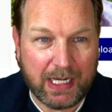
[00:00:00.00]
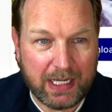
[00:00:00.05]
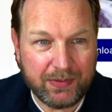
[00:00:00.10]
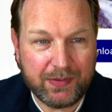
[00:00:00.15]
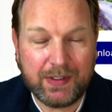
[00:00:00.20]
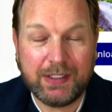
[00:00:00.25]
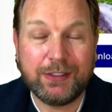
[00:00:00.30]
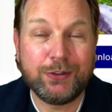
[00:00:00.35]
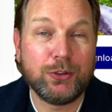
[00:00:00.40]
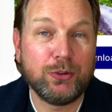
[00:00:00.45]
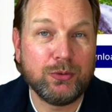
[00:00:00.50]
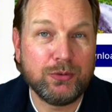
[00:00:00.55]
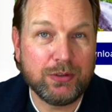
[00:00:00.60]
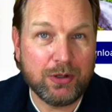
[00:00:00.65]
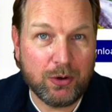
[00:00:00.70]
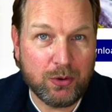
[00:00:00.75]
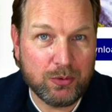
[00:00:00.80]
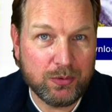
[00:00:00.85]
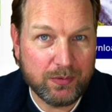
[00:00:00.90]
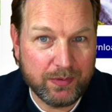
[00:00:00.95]
I think you
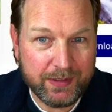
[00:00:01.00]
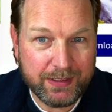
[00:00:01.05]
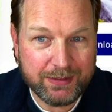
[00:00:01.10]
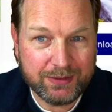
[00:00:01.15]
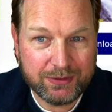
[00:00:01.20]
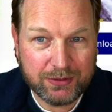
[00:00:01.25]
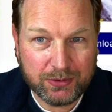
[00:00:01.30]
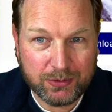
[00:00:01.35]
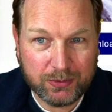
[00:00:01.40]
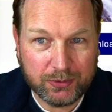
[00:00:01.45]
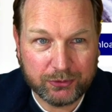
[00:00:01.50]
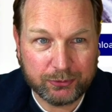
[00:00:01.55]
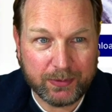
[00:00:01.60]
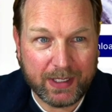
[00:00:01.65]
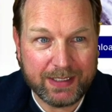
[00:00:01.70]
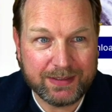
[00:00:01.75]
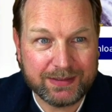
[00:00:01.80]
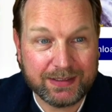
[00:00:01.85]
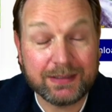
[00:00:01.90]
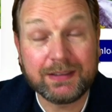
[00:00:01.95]
know these tools,
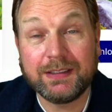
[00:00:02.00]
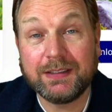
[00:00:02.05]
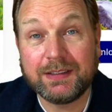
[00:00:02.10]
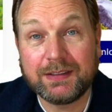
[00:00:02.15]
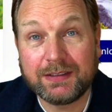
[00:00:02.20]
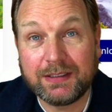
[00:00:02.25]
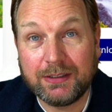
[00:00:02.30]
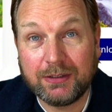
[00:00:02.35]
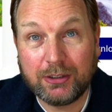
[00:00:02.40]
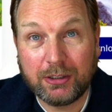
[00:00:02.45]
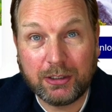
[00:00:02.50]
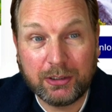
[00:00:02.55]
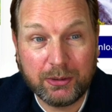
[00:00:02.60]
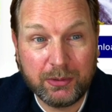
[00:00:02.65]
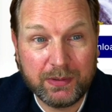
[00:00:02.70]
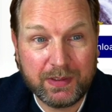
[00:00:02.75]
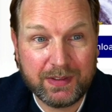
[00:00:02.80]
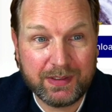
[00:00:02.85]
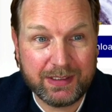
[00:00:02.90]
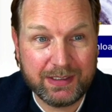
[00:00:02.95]
right? So it's
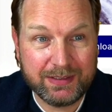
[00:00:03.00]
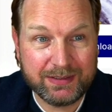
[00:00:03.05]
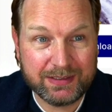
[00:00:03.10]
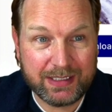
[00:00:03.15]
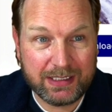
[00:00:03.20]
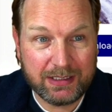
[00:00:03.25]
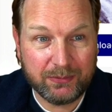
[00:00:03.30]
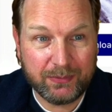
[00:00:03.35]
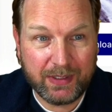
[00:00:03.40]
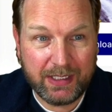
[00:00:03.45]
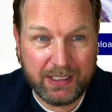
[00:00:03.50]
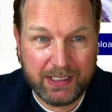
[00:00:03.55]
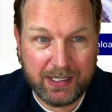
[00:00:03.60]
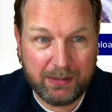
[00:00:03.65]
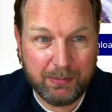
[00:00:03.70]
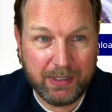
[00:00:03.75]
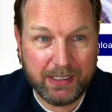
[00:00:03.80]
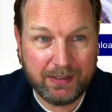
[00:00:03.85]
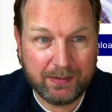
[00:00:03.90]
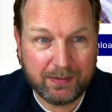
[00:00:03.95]
included inside of
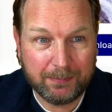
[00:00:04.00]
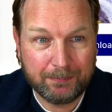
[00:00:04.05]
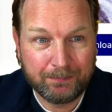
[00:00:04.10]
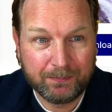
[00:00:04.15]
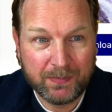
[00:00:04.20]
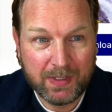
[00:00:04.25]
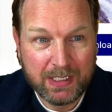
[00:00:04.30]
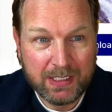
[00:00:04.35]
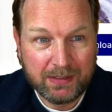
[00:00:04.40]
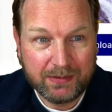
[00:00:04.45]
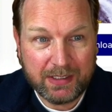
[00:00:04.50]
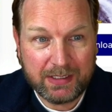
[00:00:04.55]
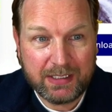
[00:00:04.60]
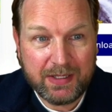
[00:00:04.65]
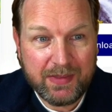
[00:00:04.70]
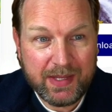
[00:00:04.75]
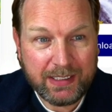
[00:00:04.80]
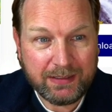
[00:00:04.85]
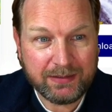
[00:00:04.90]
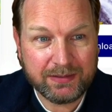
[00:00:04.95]
AiMate. Now
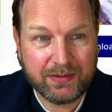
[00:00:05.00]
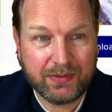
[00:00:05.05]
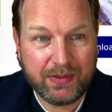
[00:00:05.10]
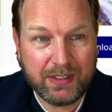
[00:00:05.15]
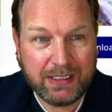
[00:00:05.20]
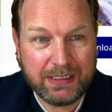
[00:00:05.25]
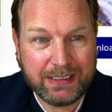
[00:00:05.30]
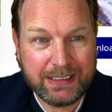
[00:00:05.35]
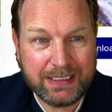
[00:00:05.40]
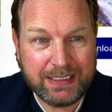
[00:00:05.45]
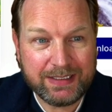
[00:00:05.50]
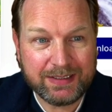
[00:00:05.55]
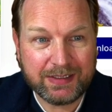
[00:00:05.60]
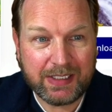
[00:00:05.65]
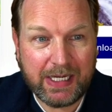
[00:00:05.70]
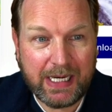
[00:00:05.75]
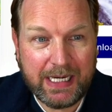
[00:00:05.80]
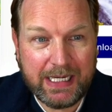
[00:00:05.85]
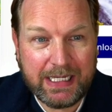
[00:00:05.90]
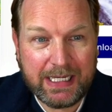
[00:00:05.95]
the next thing is
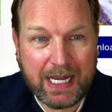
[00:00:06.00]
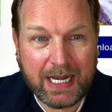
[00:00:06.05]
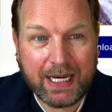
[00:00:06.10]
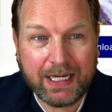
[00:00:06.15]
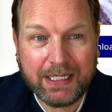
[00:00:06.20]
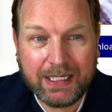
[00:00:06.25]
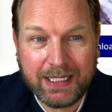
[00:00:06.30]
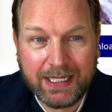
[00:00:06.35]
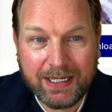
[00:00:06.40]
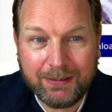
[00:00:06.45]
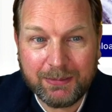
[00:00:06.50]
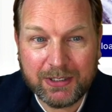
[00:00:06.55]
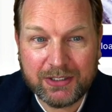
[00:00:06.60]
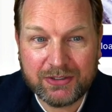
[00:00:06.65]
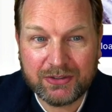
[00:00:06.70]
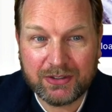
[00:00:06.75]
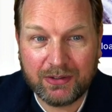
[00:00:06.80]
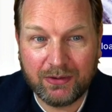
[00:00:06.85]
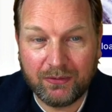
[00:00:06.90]
AI image